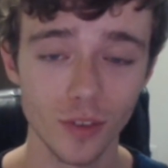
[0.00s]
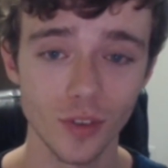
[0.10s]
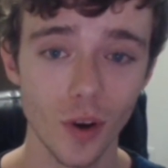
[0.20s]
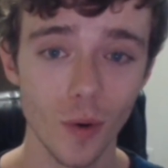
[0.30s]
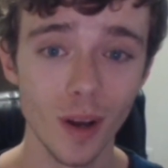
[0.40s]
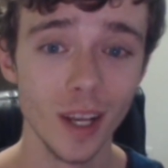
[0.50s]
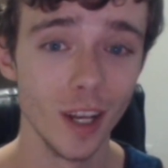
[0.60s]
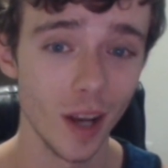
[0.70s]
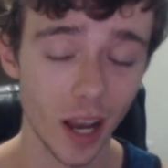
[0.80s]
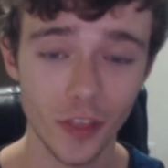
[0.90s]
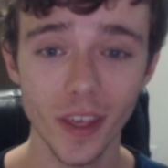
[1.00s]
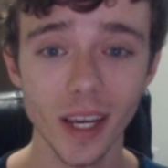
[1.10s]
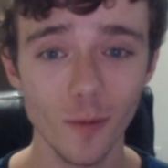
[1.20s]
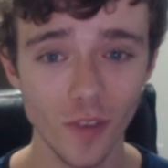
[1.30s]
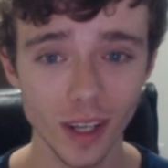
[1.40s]
So I think
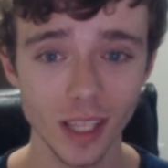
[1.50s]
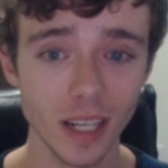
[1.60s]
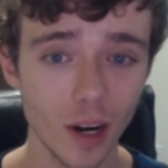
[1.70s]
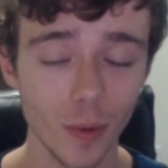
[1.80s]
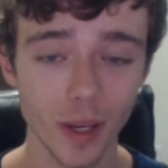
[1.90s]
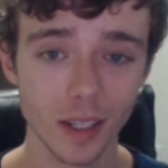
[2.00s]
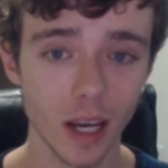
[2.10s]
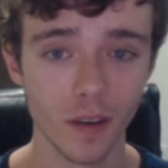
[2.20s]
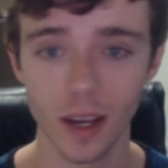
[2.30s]
I'm finally narrowing it down.